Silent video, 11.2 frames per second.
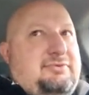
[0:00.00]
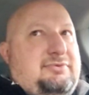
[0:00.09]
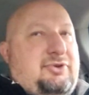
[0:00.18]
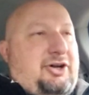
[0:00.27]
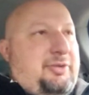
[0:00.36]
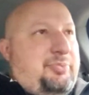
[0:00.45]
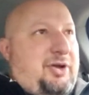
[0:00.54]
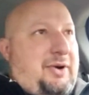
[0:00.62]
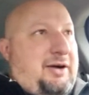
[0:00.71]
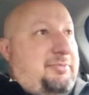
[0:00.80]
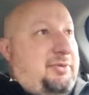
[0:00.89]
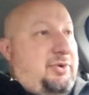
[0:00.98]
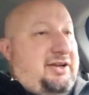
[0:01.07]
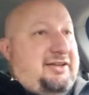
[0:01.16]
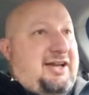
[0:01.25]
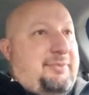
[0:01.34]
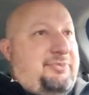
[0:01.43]
Not a blowout, but we'd
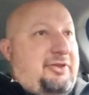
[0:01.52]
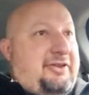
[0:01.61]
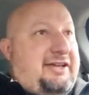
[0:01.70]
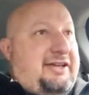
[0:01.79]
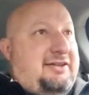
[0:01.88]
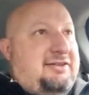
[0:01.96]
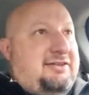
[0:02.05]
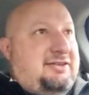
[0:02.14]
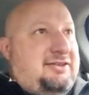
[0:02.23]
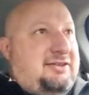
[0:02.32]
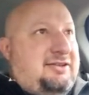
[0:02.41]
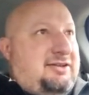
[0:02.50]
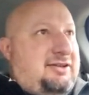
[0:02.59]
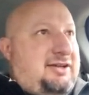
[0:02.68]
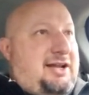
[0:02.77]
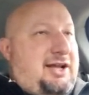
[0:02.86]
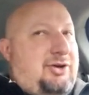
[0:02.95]
have kept the lead
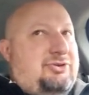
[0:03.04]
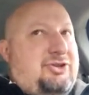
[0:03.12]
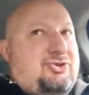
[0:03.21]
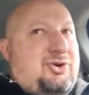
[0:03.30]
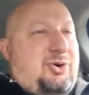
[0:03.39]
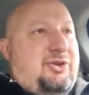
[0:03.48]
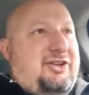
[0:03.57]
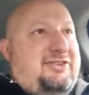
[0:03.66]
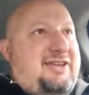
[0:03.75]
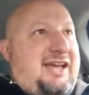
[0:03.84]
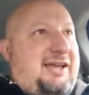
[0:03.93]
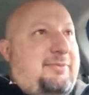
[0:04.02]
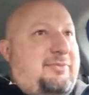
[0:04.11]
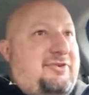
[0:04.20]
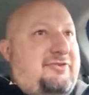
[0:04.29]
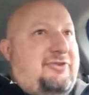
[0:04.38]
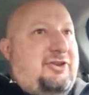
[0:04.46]
and held control of this game
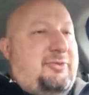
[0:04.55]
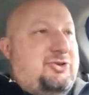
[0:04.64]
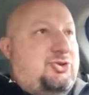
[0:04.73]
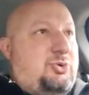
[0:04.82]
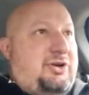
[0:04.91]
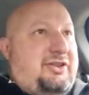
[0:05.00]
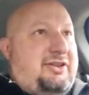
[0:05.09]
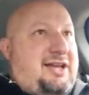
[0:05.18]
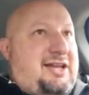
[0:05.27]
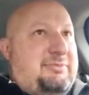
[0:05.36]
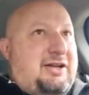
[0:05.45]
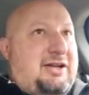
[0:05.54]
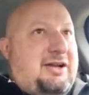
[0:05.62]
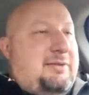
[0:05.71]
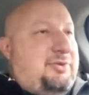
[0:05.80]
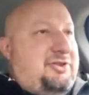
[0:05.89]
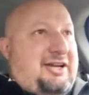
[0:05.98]
for the majority of the game.
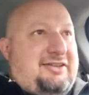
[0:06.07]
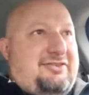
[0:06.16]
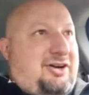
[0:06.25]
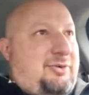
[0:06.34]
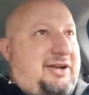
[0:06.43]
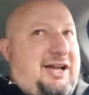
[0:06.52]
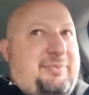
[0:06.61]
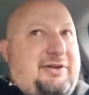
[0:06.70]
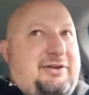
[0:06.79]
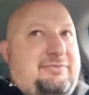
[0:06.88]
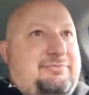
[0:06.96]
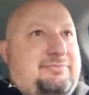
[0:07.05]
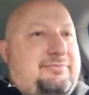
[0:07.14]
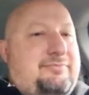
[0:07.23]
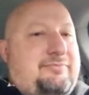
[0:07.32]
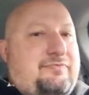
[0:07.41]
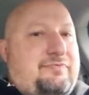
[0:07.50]
But that's not what happened.
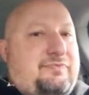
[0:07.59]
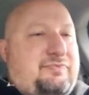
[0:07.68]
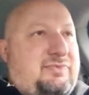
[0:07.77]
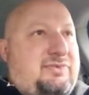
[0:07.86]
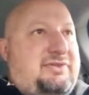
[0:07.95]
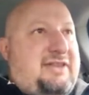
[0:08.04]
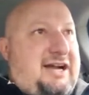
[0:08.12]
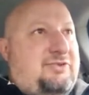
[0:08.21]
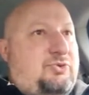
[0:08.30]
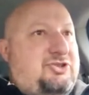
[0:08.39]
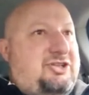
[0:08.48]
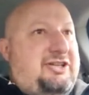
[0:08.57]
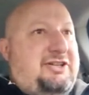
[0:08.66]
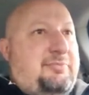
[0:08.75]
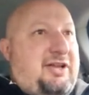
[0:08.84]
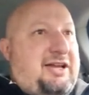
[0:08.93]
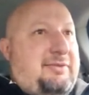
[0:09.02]
That's what you need to
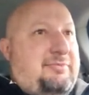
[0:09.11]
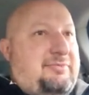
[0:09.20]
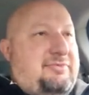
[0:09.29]
blame.